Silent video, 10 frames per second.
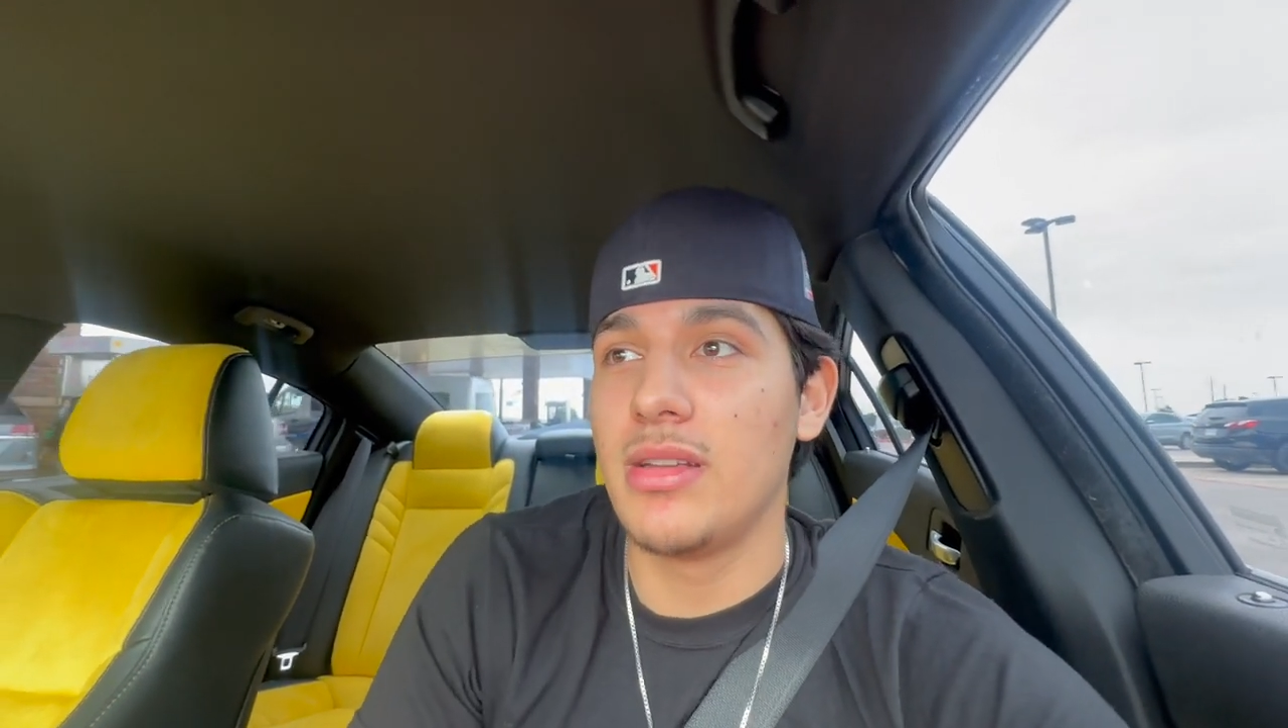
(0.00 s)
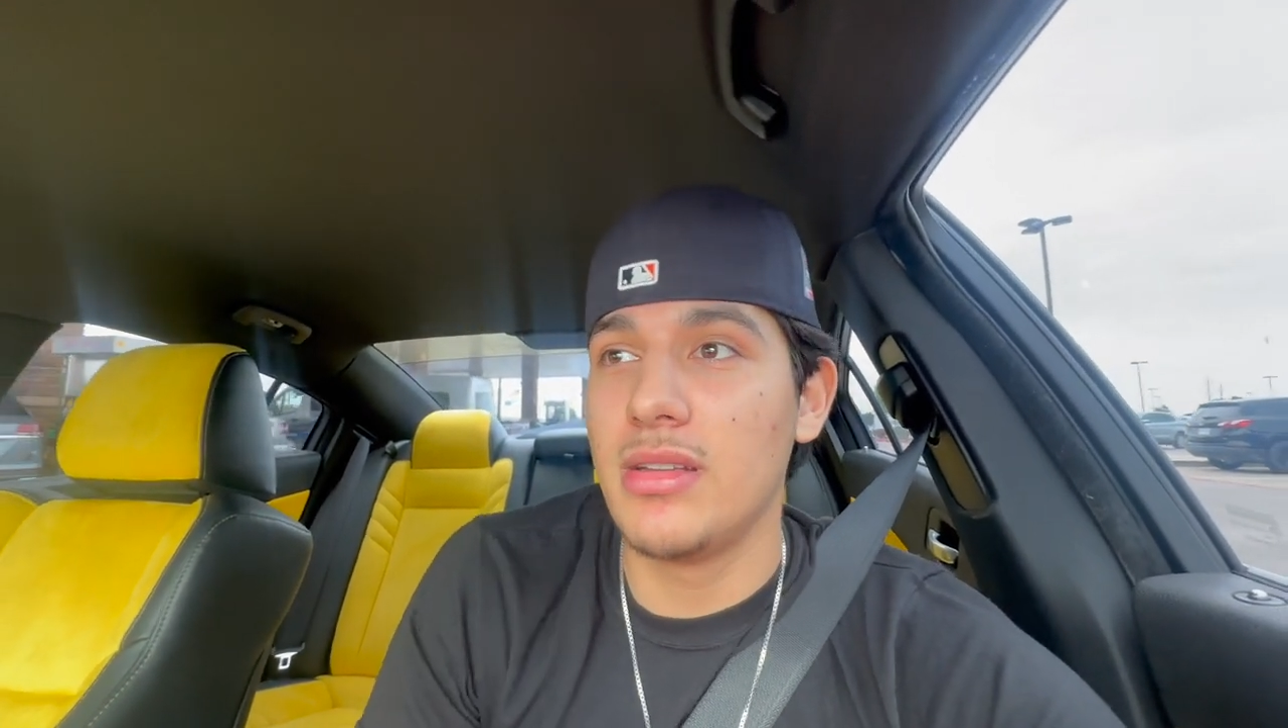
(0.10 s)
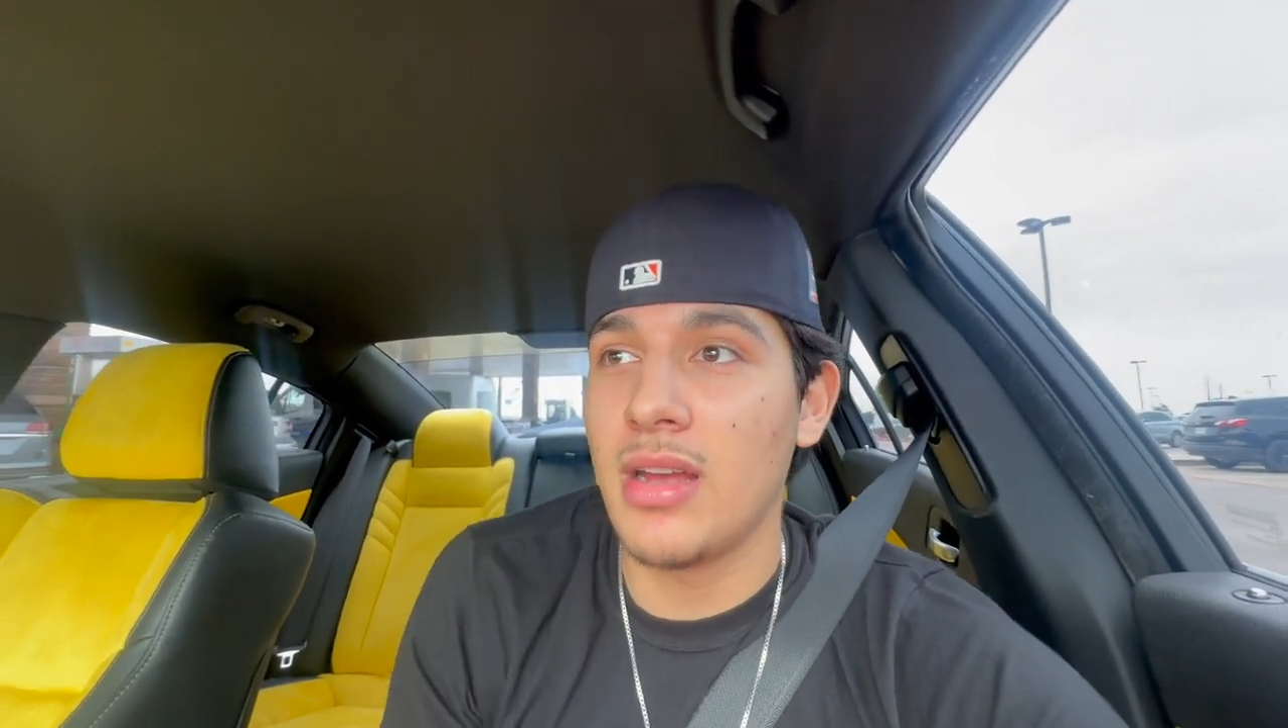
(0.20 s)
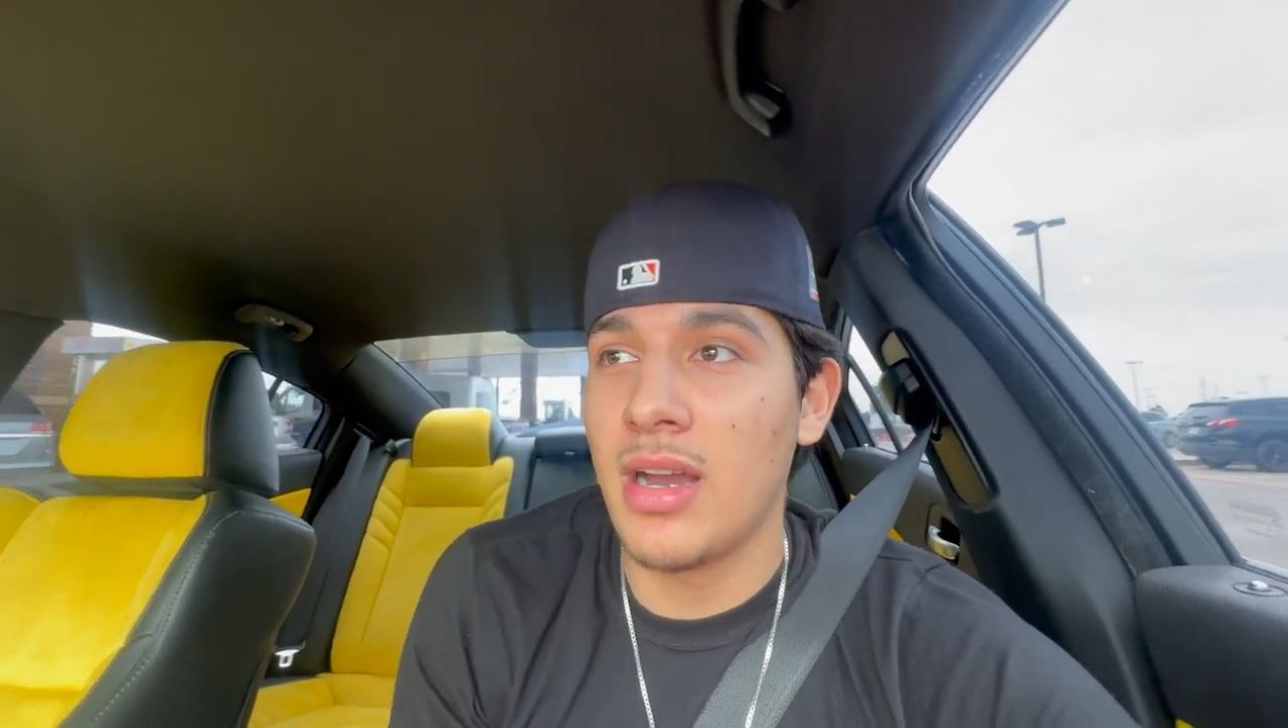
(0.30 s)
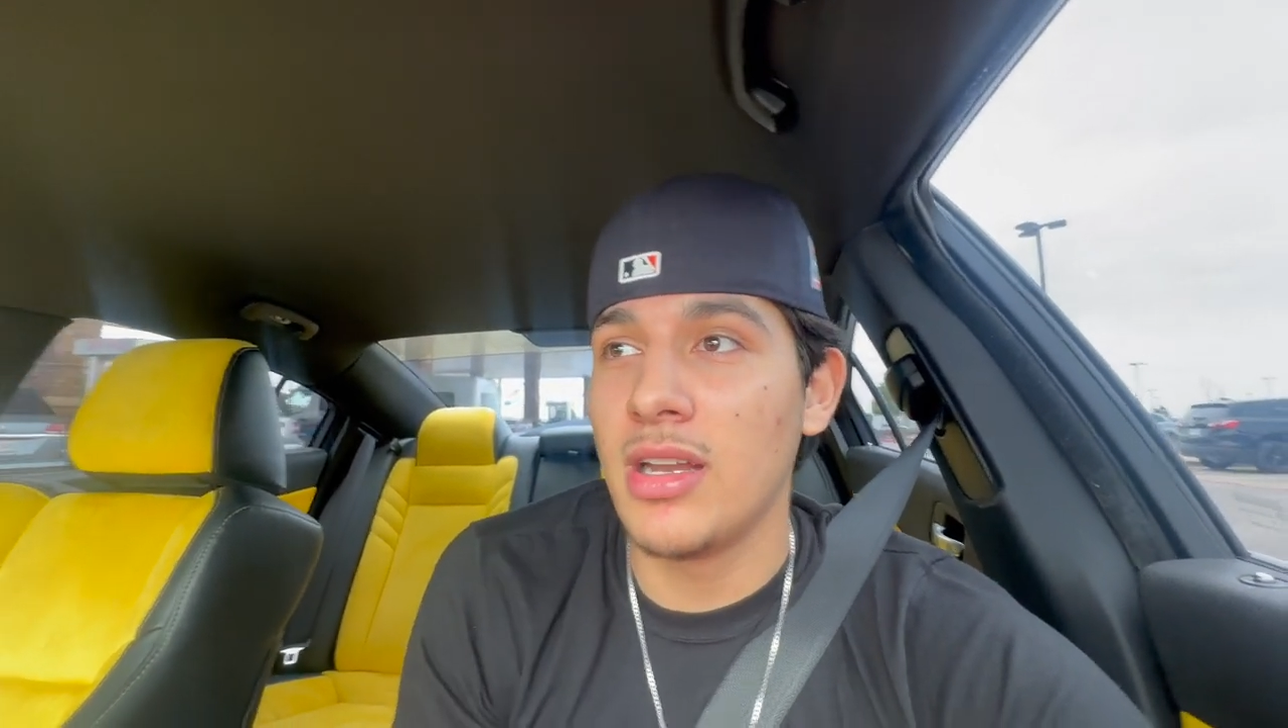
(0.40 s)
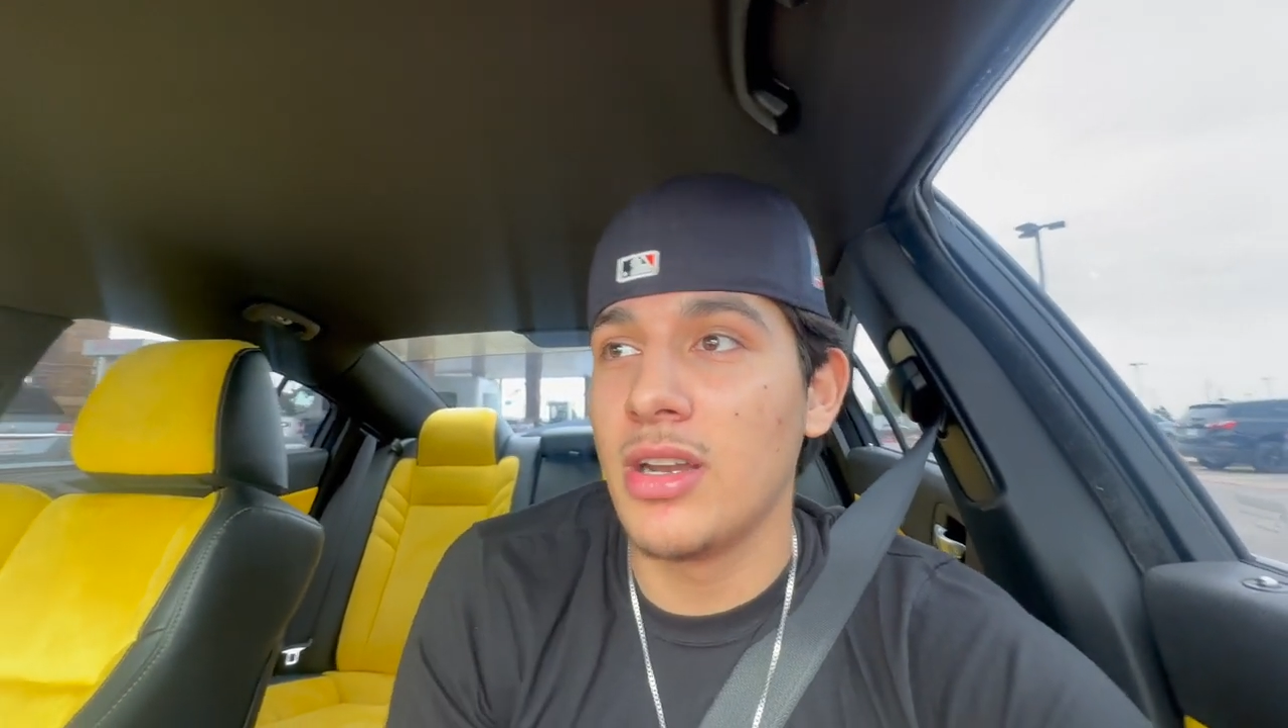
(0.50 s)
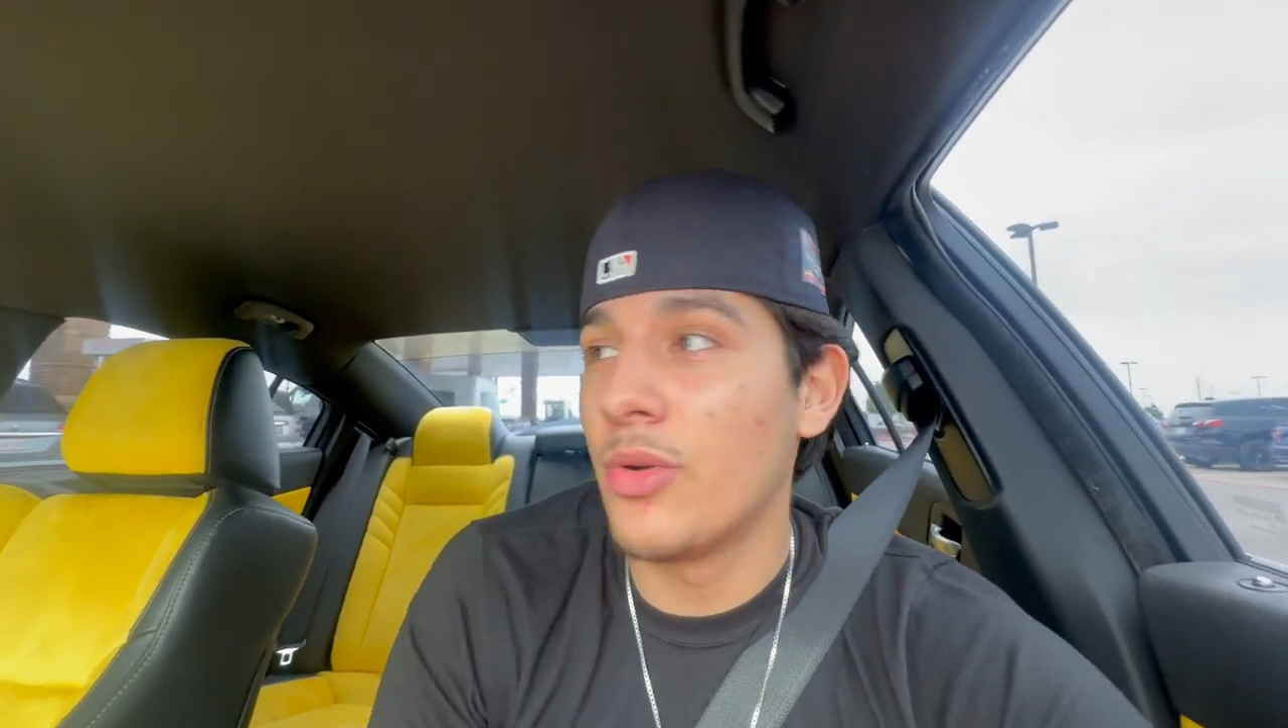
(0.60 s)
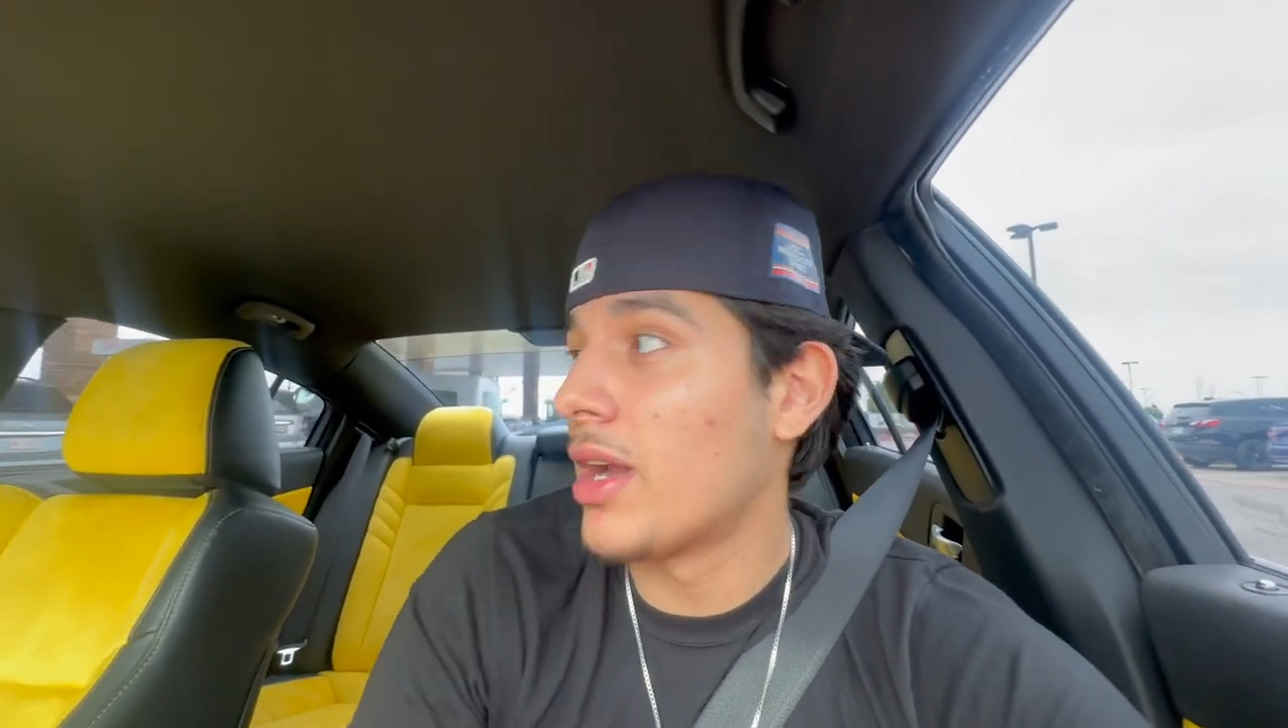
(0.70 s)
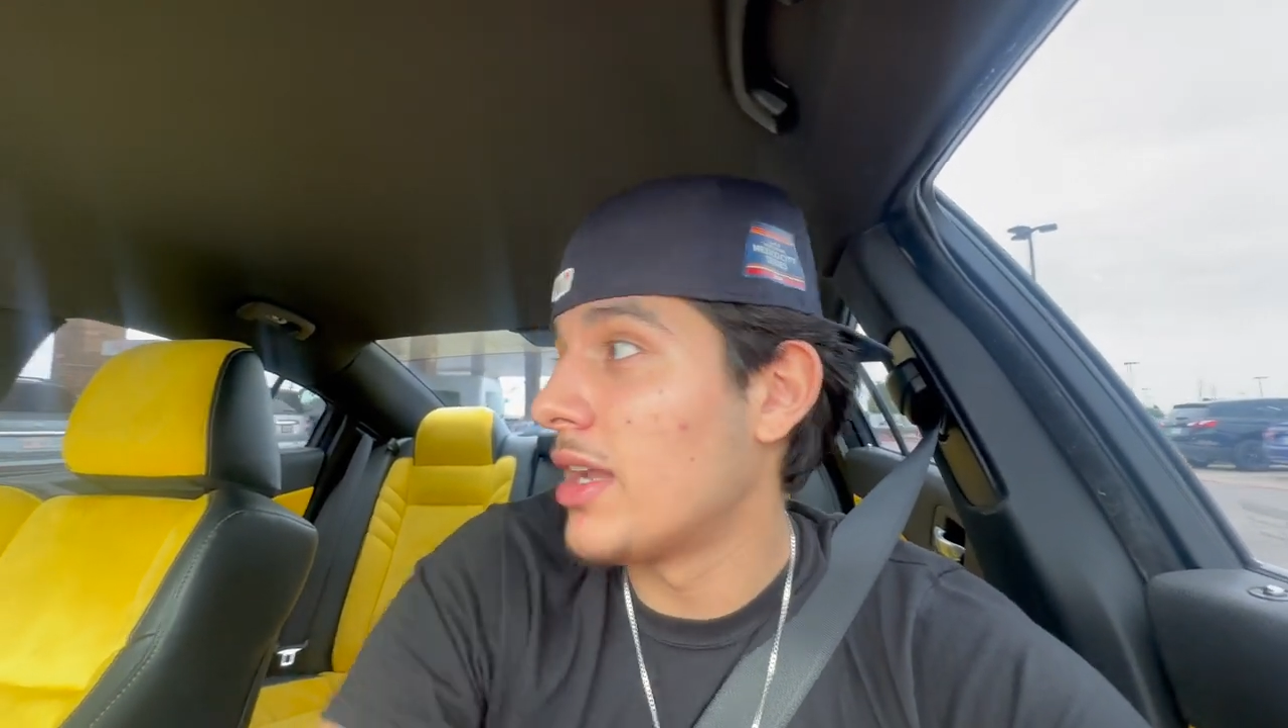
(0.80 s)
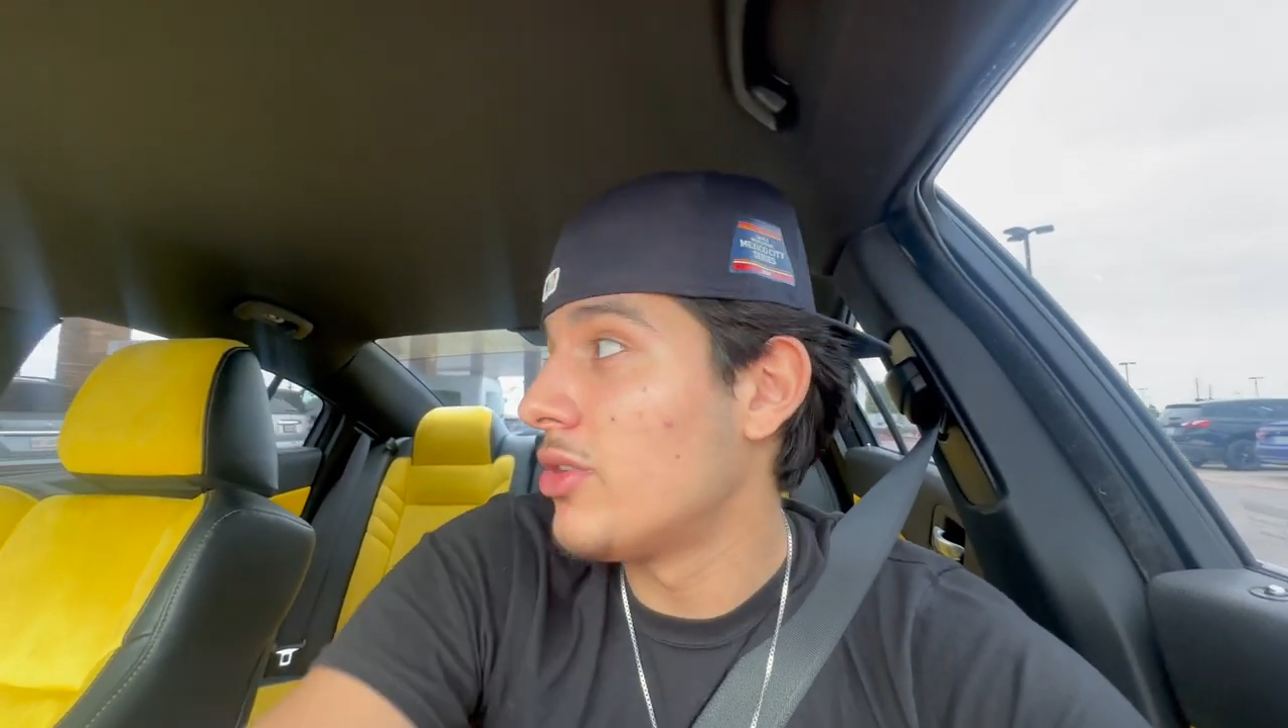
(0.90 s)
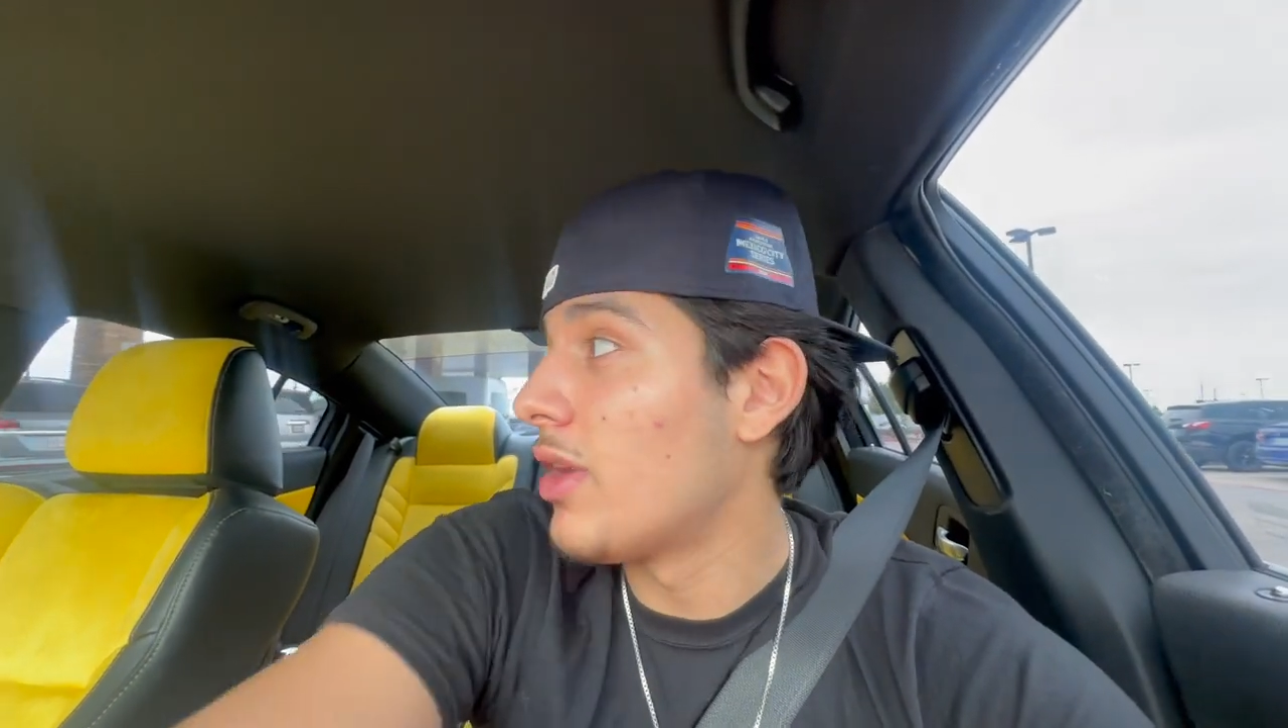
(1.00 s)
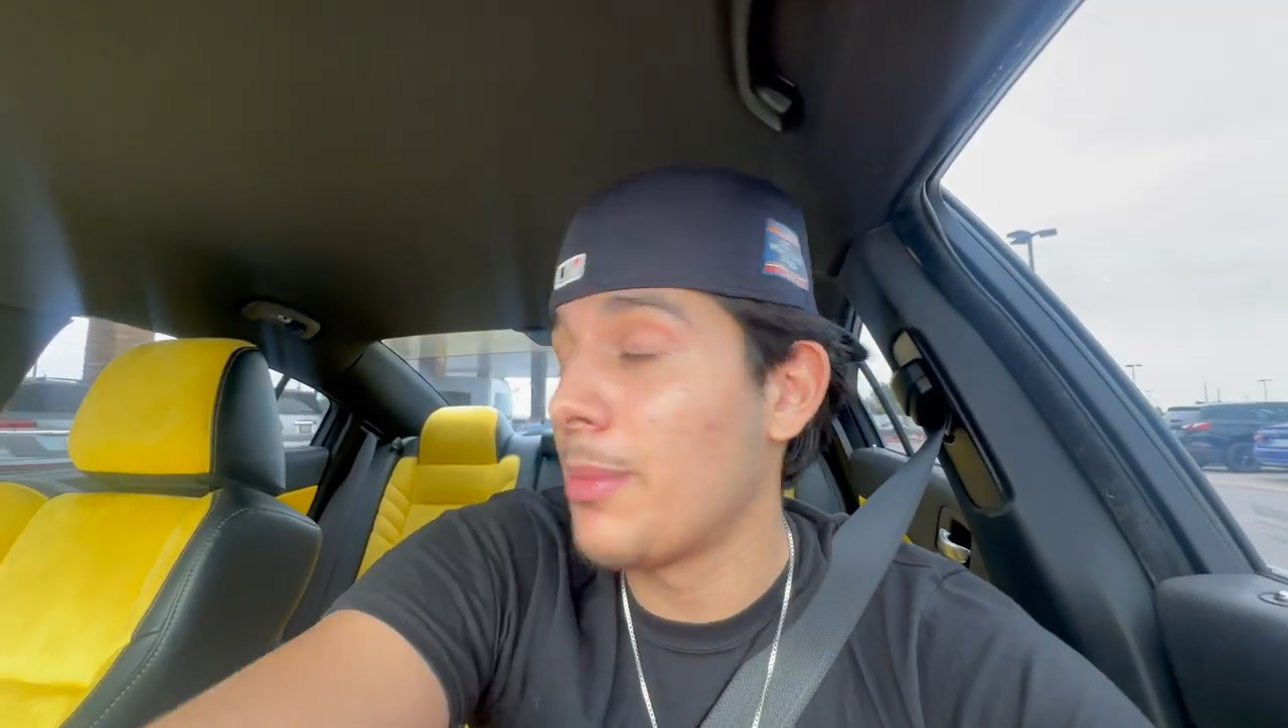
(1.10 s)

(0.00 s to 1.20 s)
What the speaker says: Y'all already know what I do.